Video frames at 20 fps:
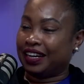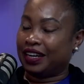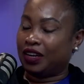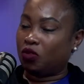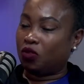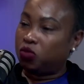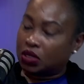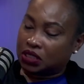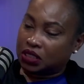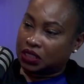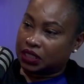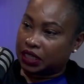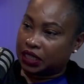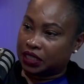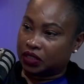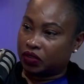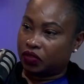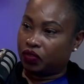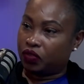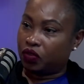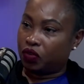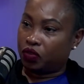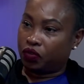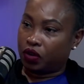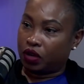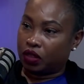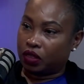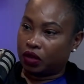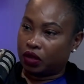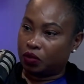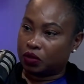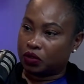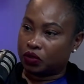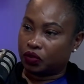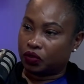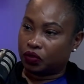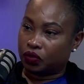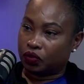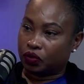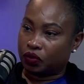Was it 6 or 4? I think it
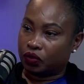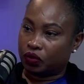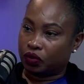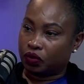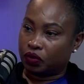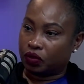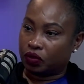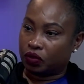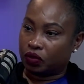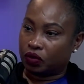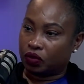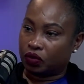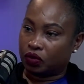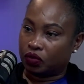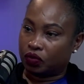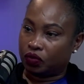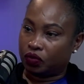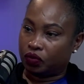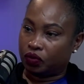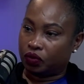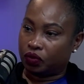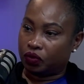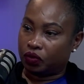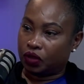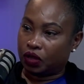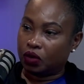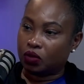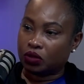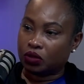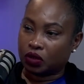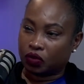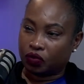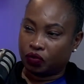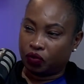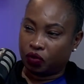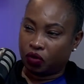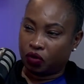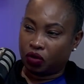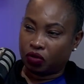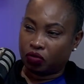was like
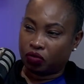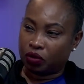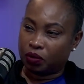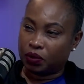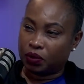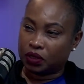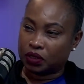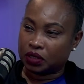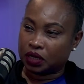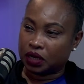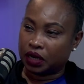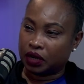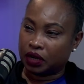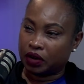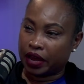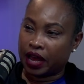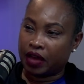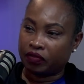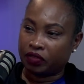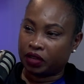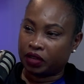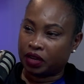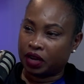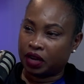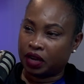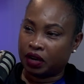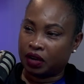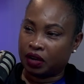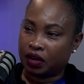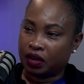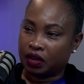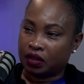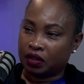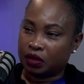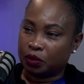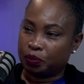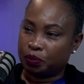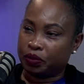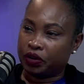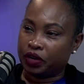4 or 3 months later after that,
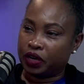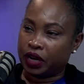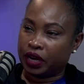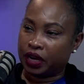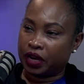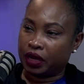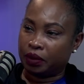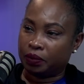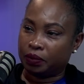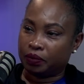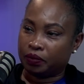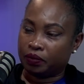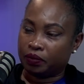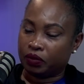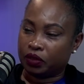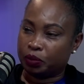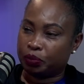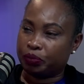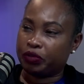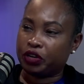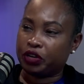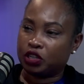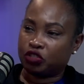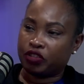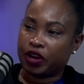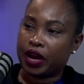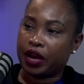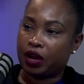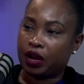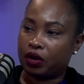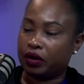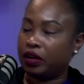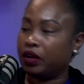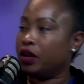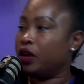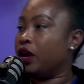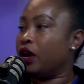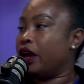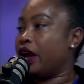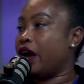the pre-trial.
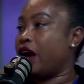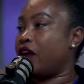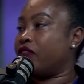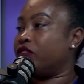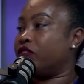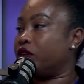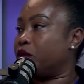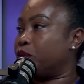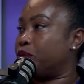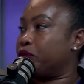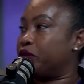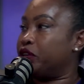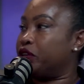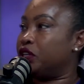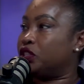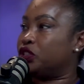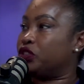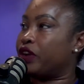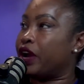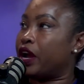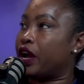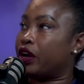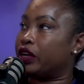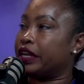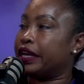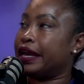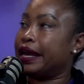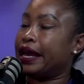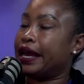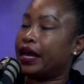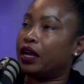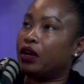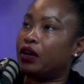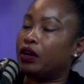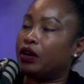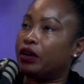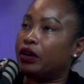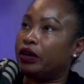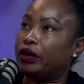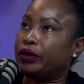After the pre-trial, they had
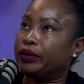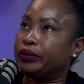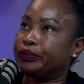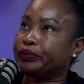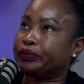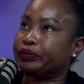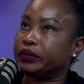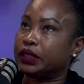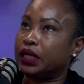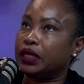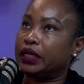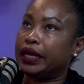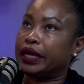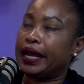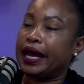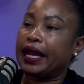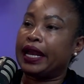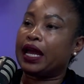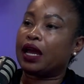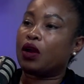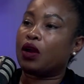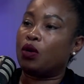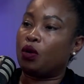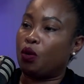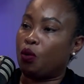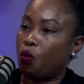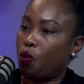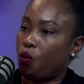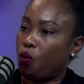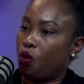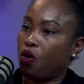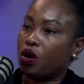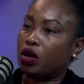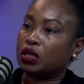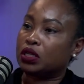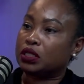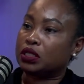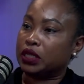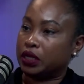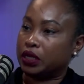like an award dinner.